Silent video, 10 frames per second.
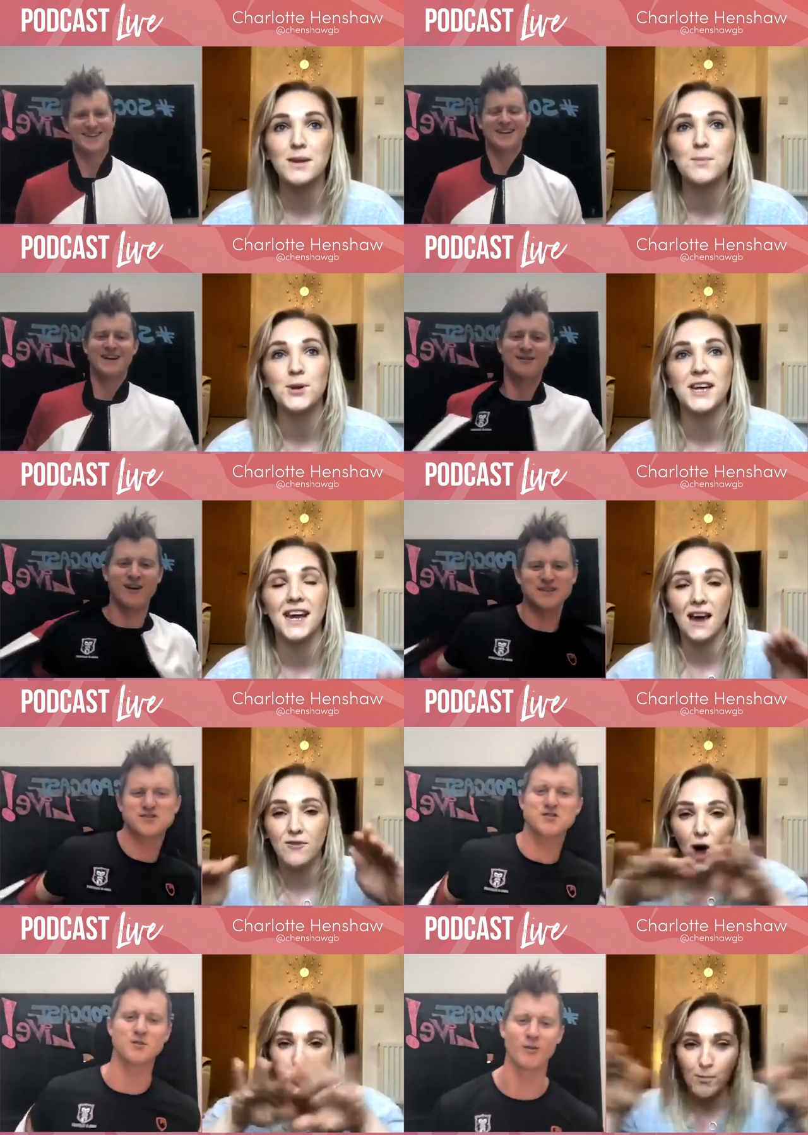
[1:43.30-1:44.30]
Speaker 1: put it. I've
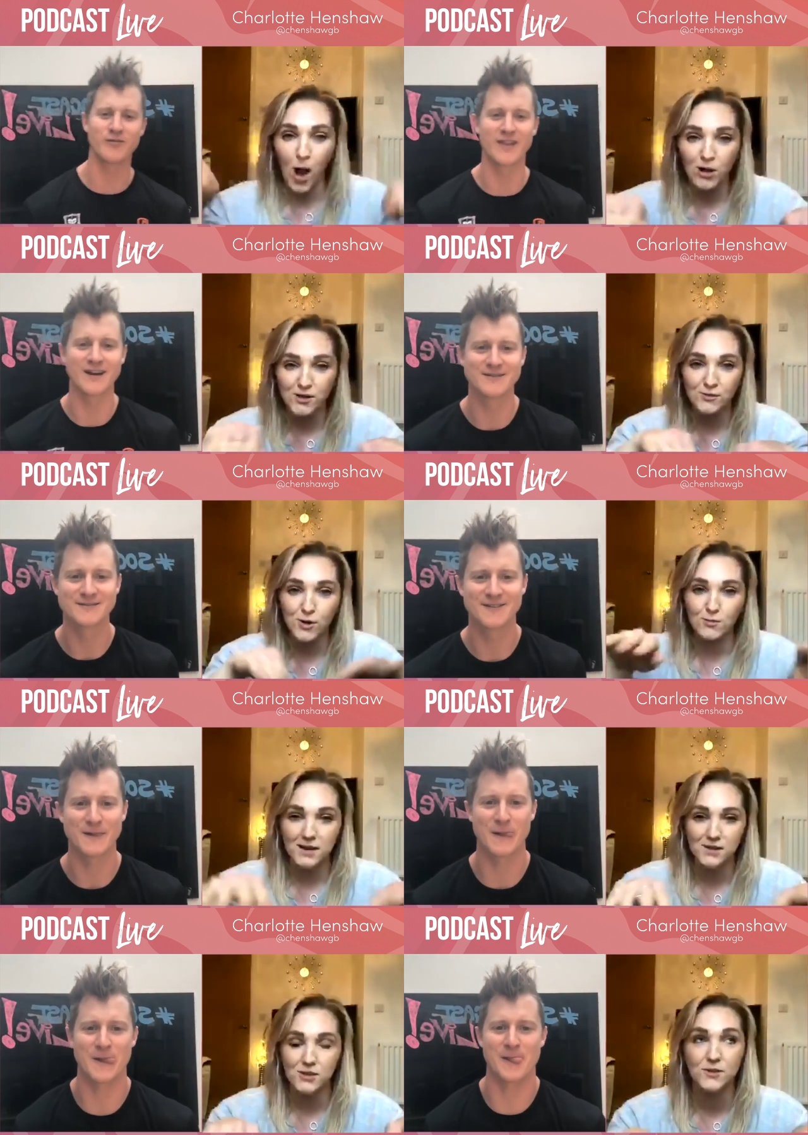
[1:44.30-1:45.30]
got a box of all my
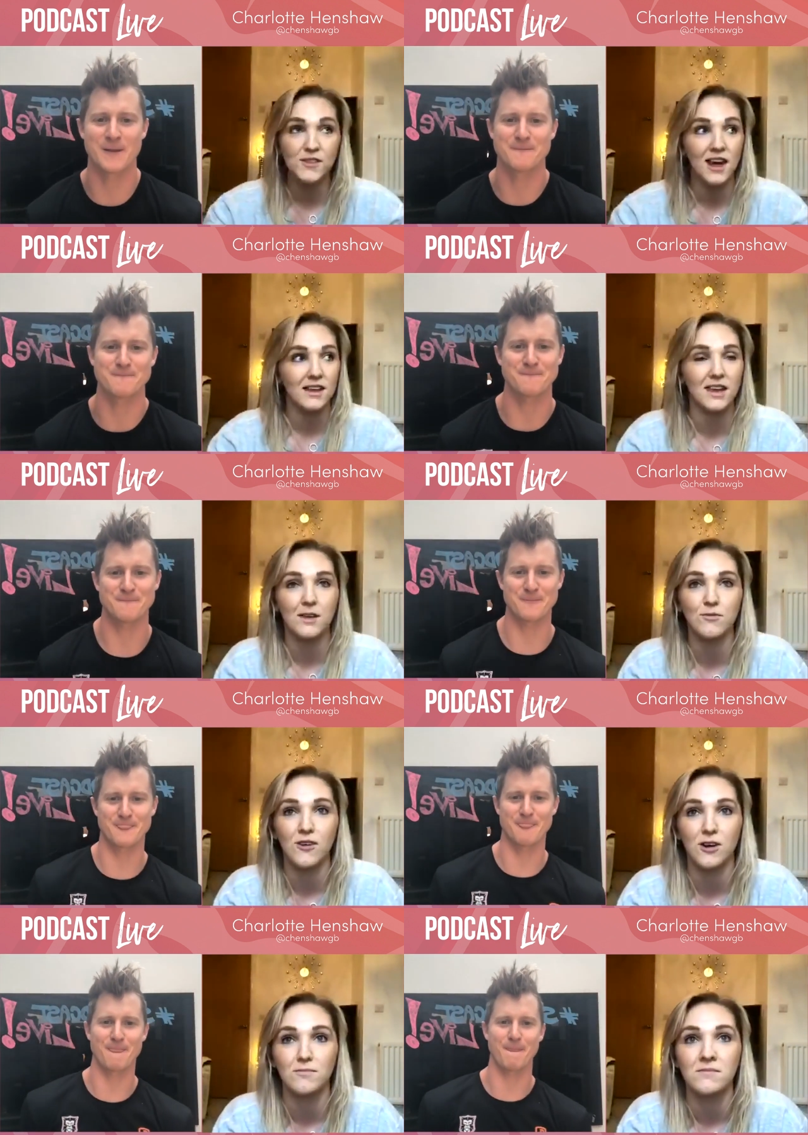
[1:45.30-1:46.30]
stuff that I keep
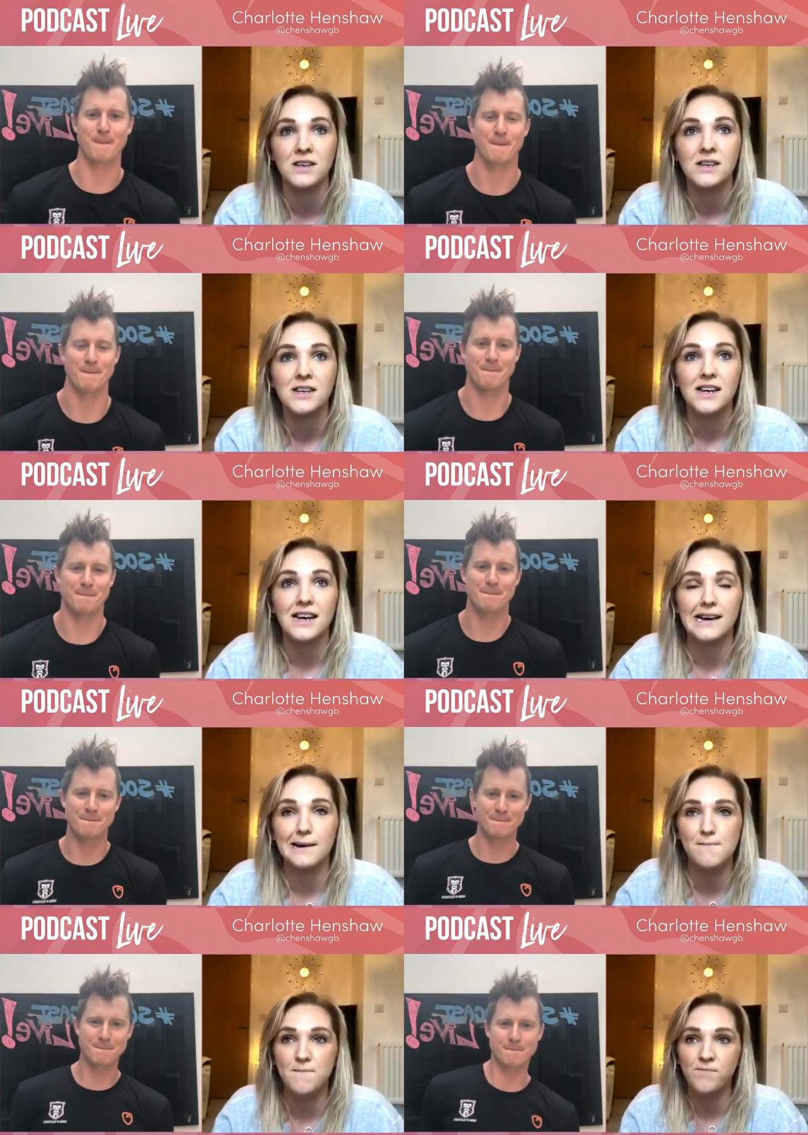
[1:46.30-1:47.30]
from,
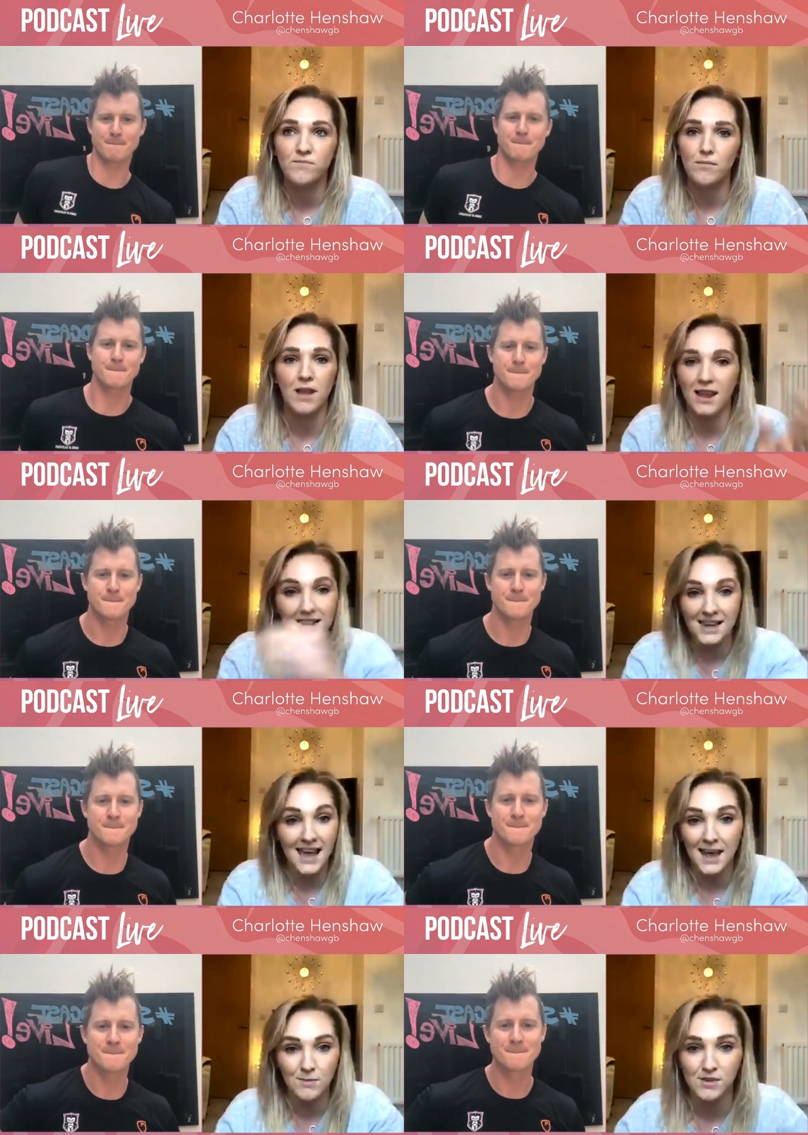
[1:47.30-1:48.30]
um, like, like
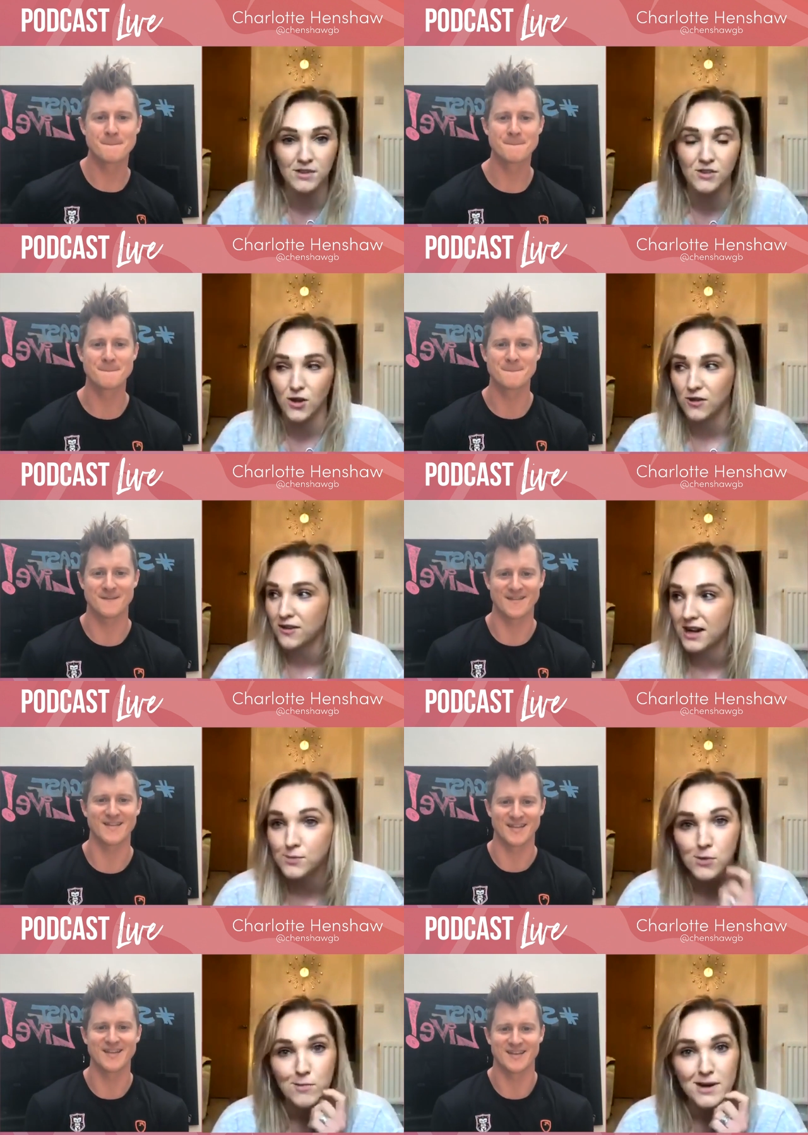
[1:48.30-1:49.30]
games and stuff, and it's
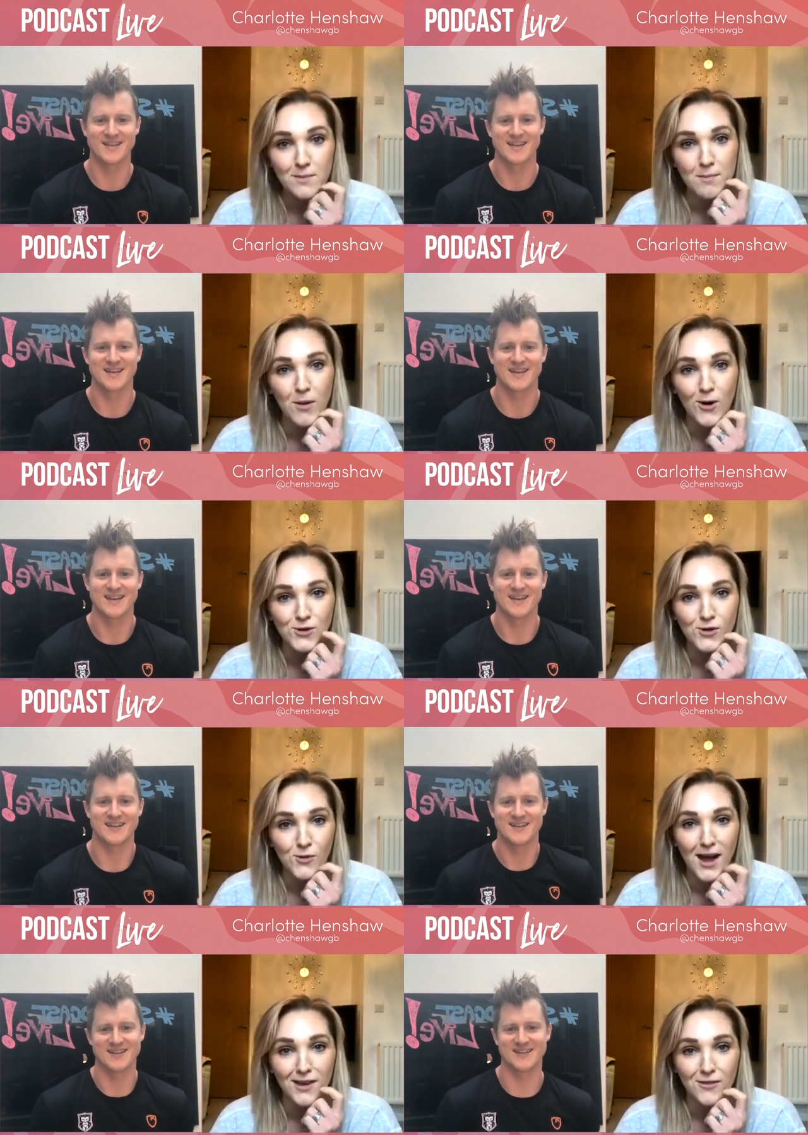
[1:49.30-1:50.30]
probably been boxed
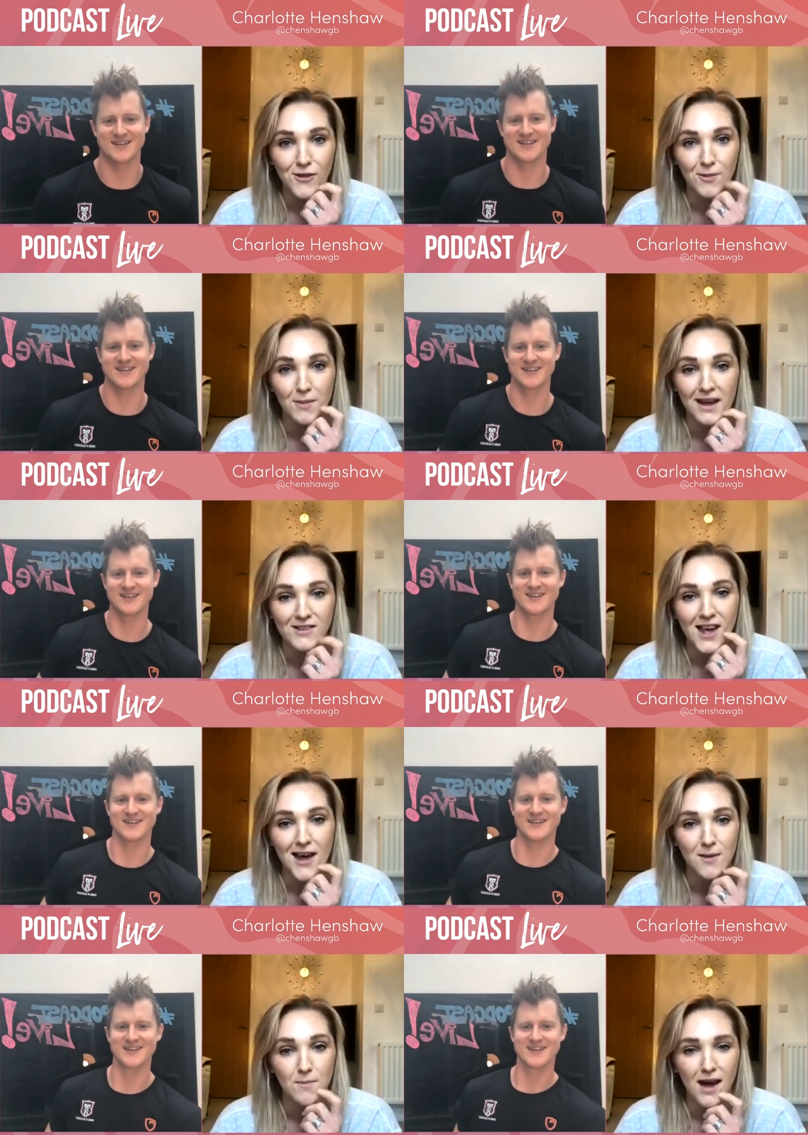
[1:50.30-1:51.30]
away for a bit of
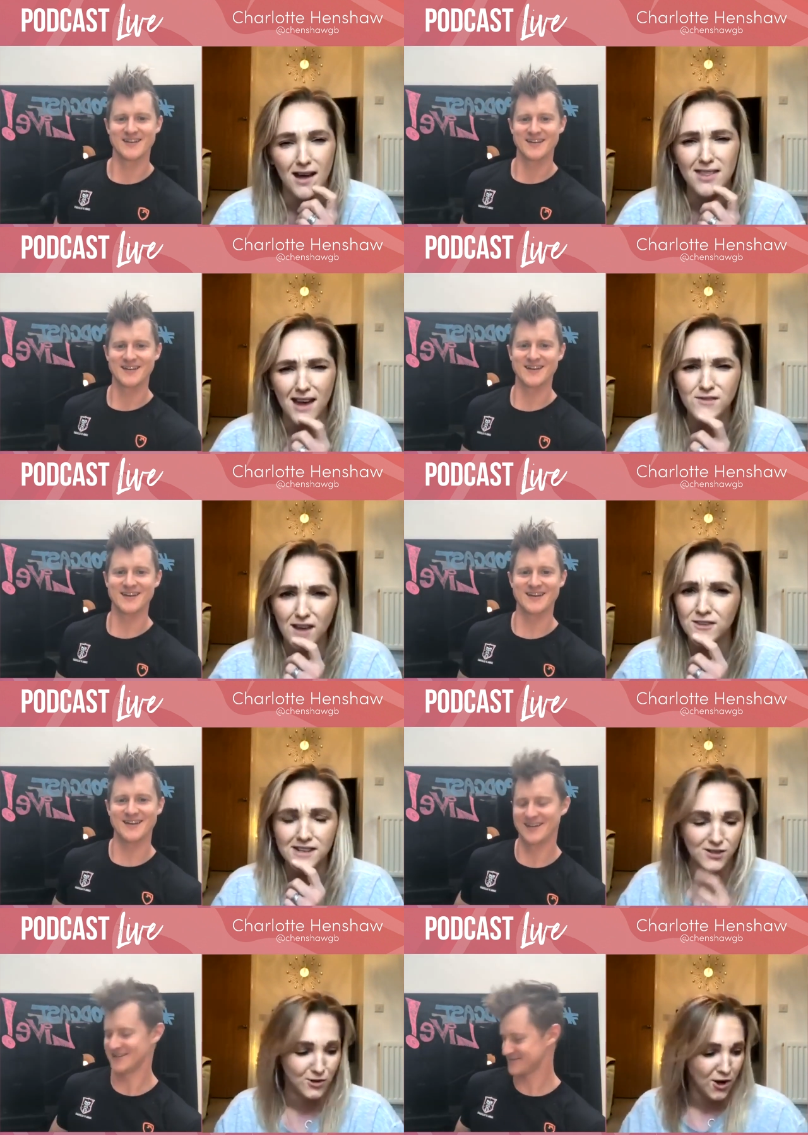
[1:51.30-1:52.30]
time. But I, I've definitely
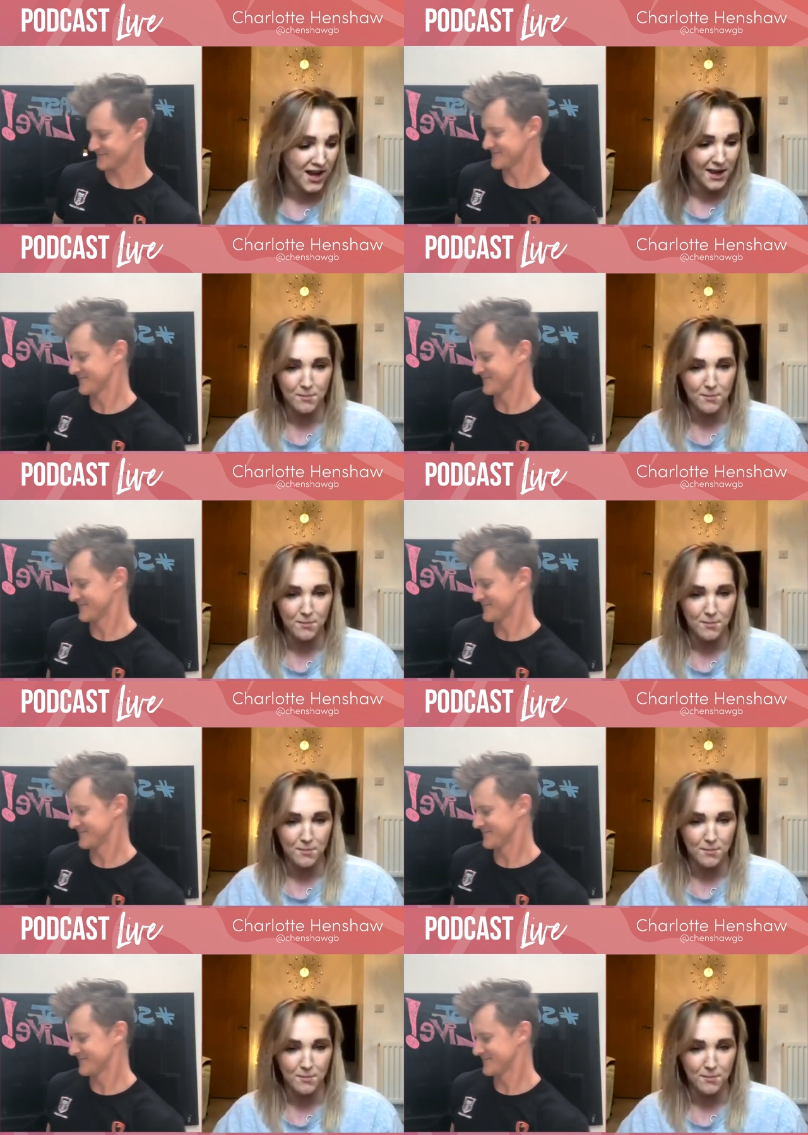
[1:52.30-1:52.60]
still got it, but